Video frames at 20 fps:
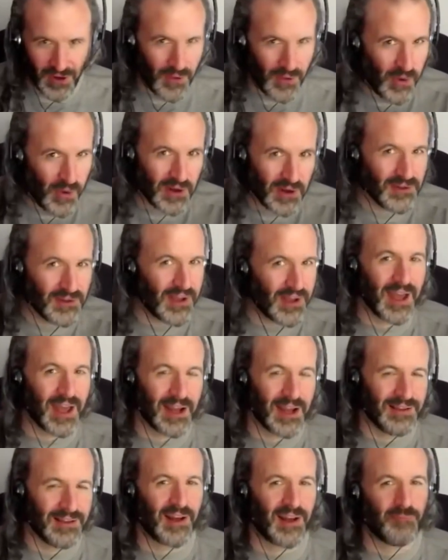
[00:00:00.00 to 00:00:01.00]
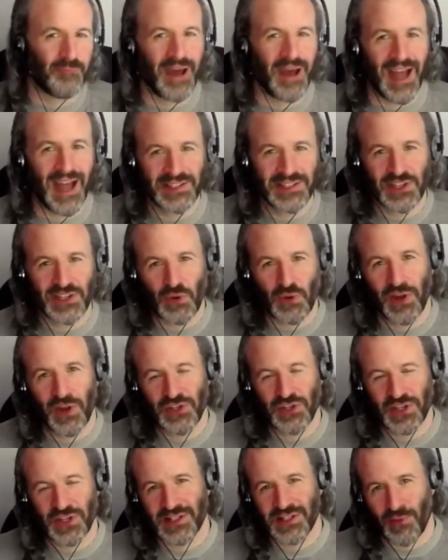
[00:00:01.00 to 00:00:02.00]
We were looking at a lot of bad
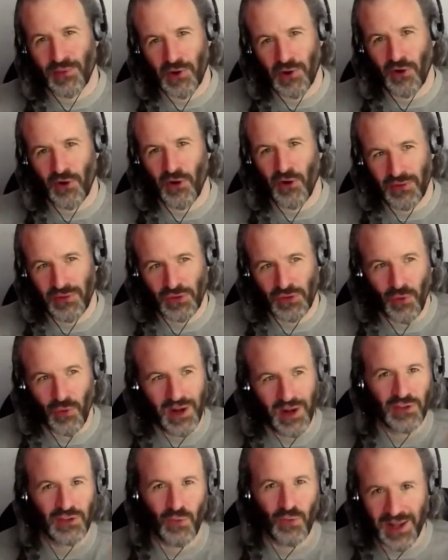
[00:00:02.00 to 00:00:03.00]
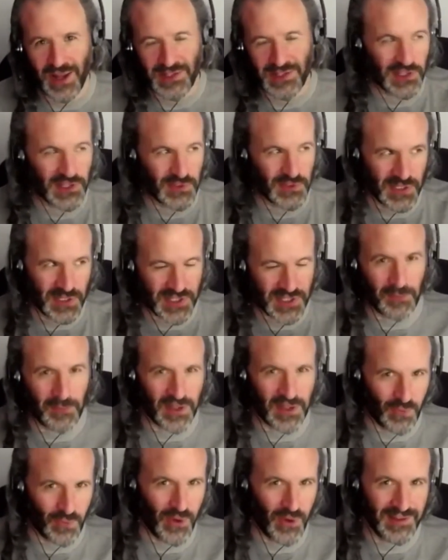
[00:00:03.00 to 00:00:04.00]
situations that the 2020s, because we skipped the
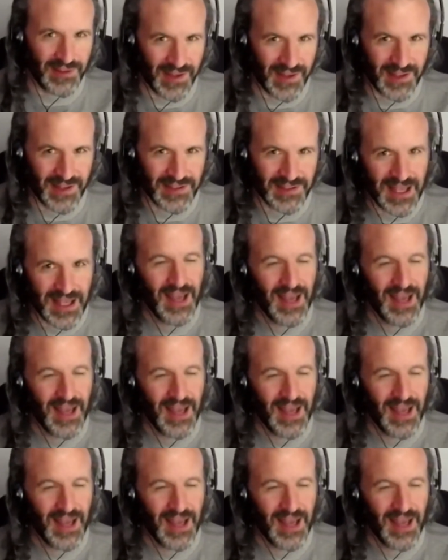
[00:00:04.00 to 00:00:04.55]
2010s.